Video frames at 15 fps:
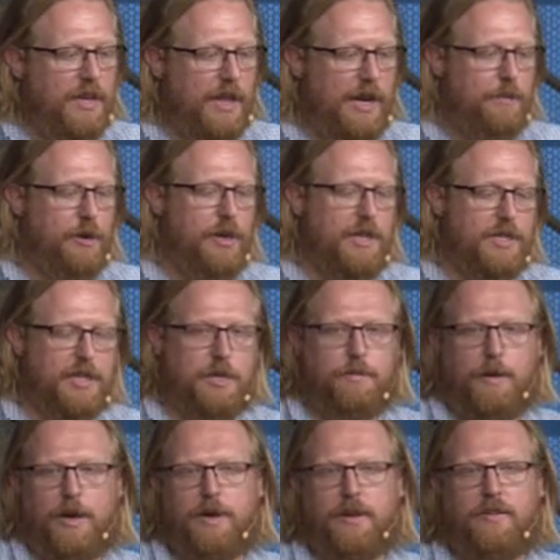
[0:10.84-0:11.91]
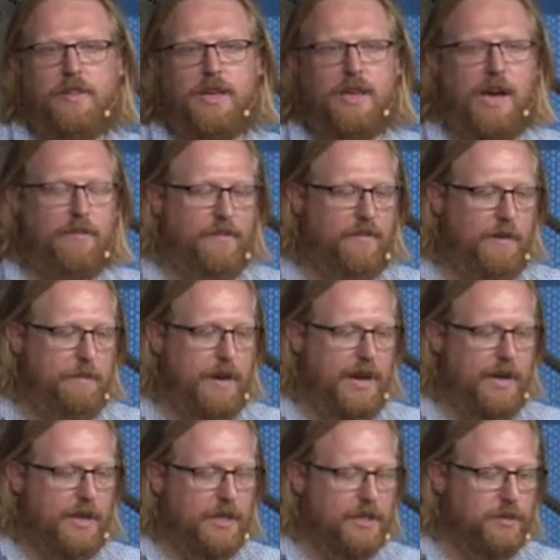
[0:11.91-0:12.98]
libraries that are part of the
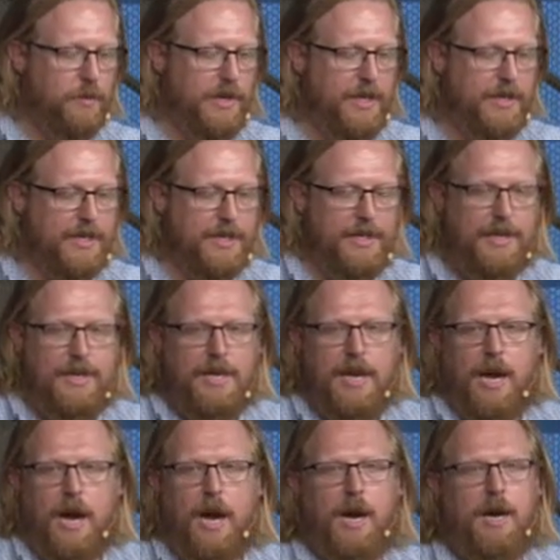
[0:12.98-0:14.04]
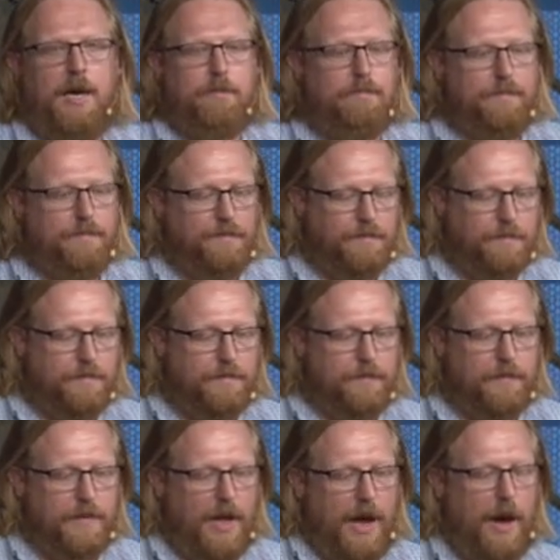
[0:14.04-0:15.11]
Ffmpeg suite. I
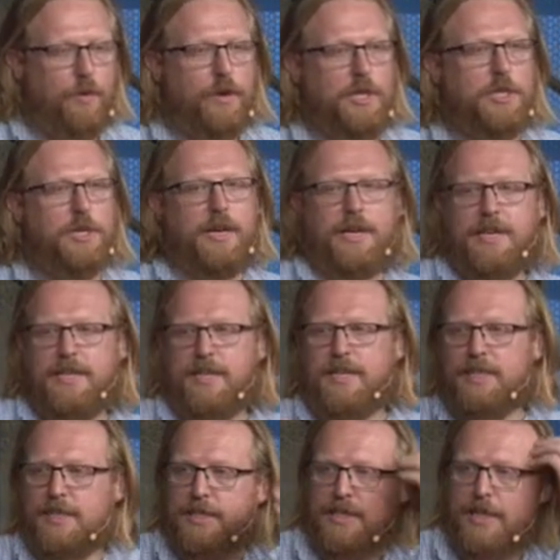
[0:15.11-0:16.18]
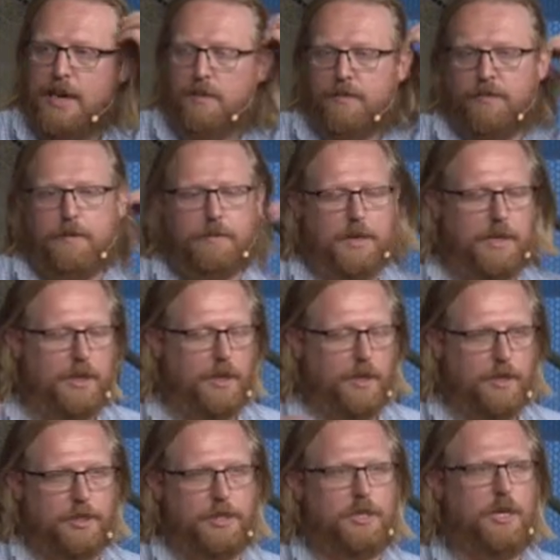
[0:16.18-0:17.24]
really try to condense this down from a
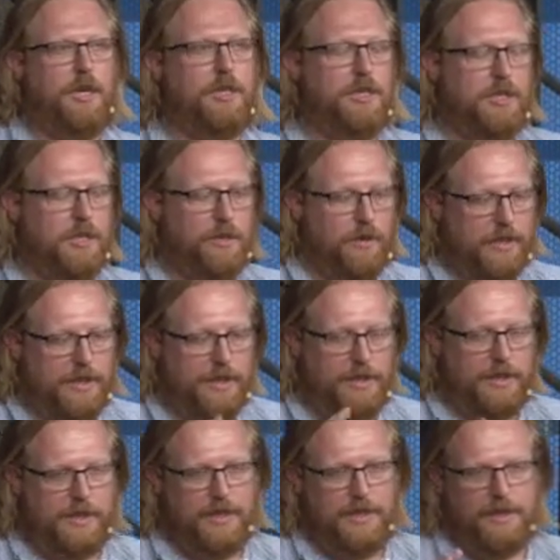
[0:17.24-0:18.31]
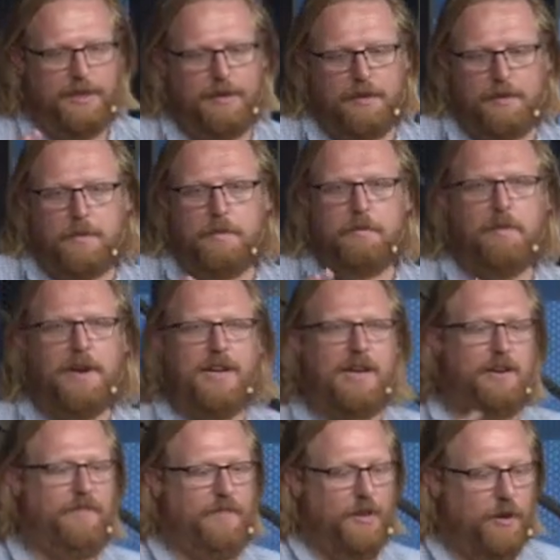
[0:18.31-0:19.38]
larger talk, so it might
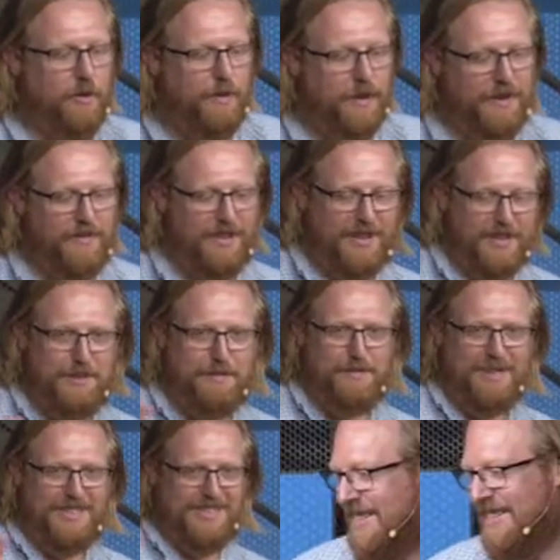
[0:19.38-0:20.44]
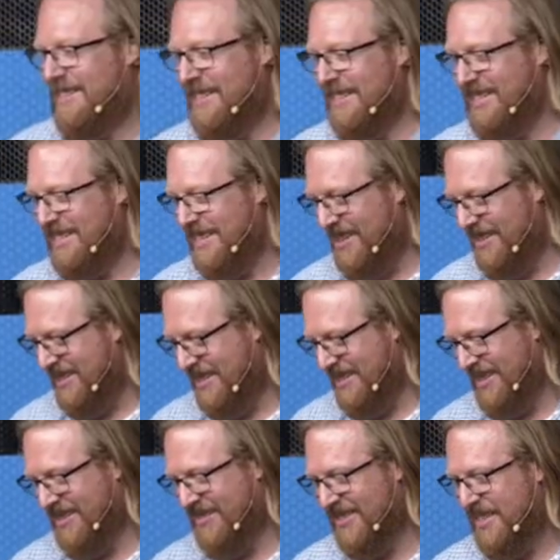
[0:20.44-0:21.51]
not flow perfectly, but let's see how this
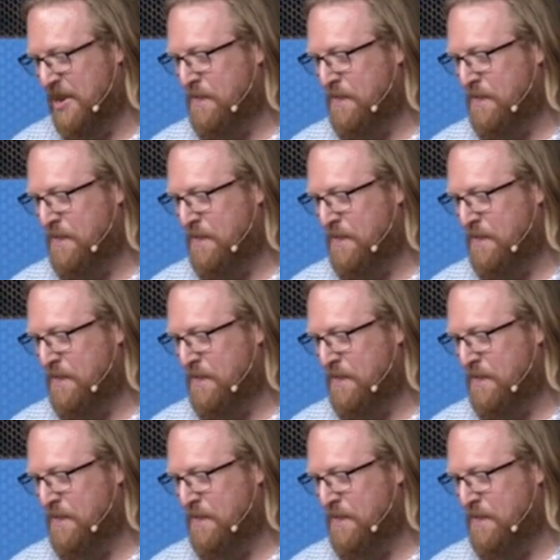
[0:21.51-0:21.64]
goes.